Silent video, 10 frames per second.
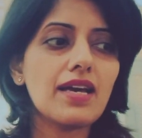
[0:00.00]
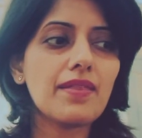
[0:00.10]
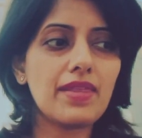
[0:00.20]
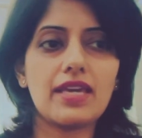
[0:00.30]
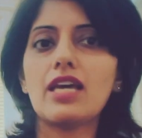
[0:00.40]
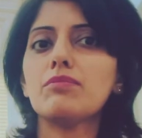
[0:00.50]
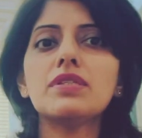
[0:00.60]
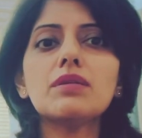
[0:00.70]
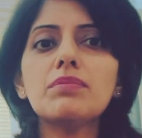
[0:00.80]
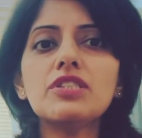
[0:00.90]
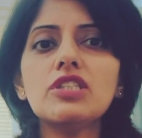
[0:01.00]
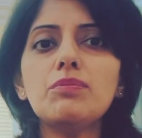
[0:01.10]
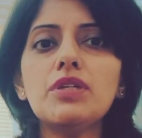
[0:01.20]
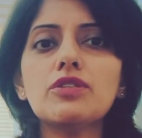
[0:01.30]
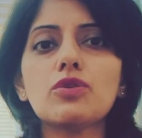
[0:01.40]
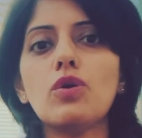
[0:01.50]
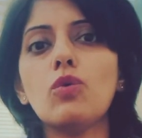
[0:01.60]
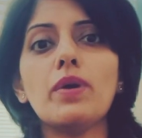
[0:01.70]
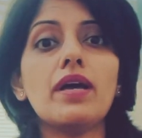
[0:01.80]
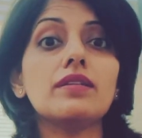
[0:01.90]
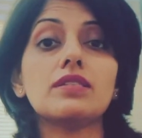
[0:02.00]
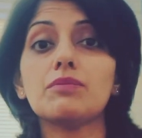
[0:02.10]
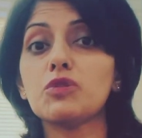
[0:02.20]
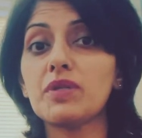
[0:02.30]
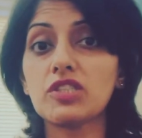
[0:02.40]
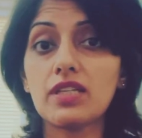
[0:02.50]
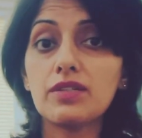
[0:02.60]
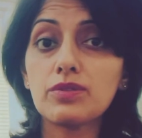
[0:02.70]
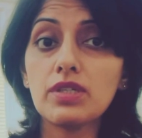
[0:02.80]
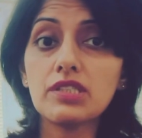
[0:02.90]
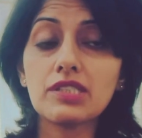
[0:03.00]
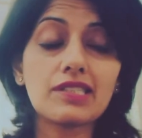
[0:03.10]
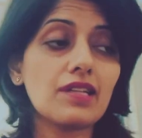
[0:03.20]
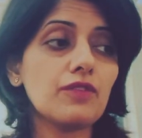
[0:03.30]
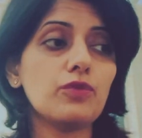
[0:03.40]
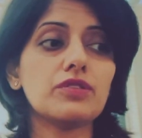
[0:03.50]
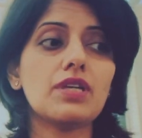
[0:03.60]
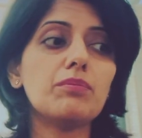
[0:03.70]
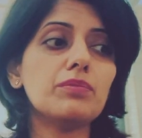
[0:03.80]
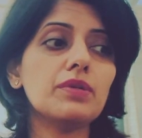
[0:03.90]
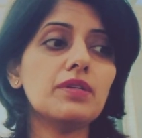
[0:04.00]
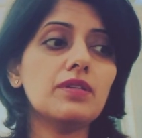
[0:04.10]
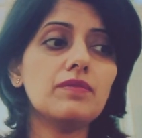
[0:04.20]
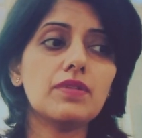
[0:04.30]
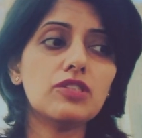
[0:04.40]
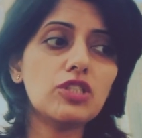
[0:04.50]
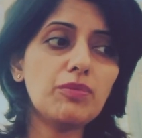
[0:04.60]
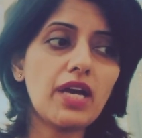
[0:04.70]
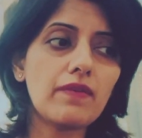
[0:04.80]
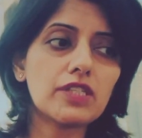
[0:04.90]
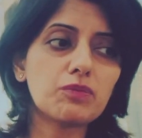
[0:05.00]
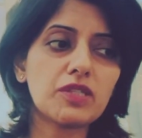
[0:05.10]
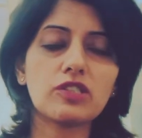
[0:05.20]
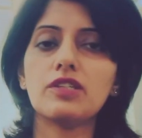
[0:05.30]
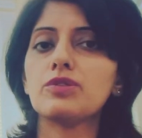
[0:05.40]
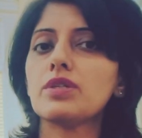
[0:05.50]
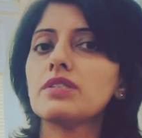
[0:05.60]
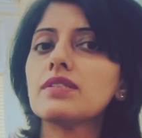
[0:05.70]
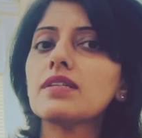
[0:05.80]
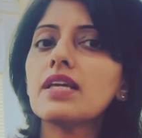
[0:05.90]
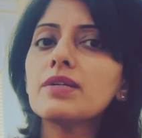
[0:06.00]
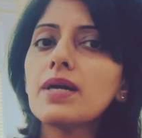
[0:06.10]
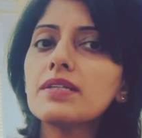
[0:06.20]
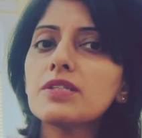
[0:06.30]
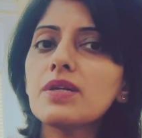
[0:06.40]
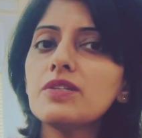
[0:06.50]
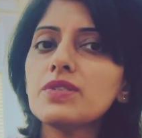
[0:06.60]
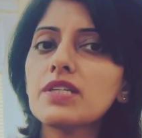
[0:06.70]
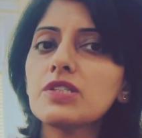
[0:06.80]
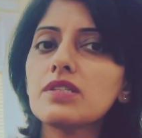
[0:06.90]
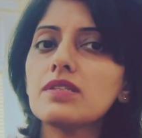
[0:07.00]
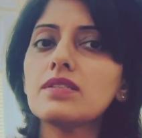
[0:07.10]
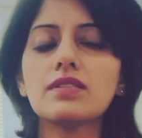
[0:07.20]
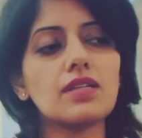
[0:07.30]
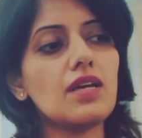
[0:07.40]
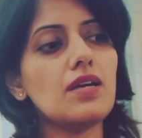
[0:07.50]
They can be simple GPs or with some special interests, like for example, a GP having special interest in intra-arterial injections,